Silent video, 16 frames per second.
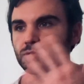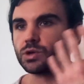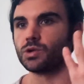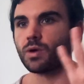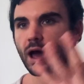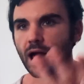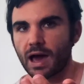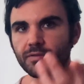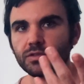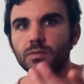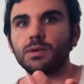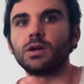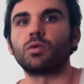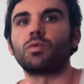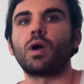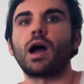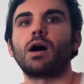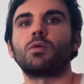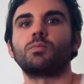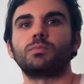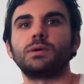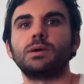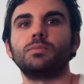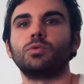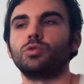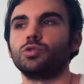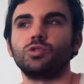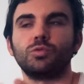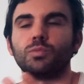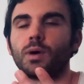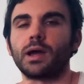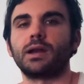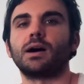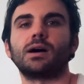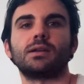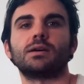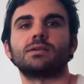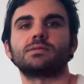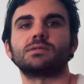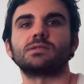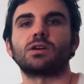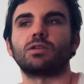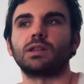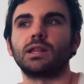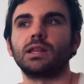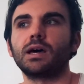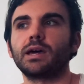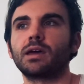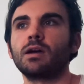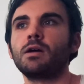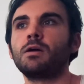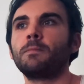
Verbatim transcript: where you have to be around people who you might not necessarily like.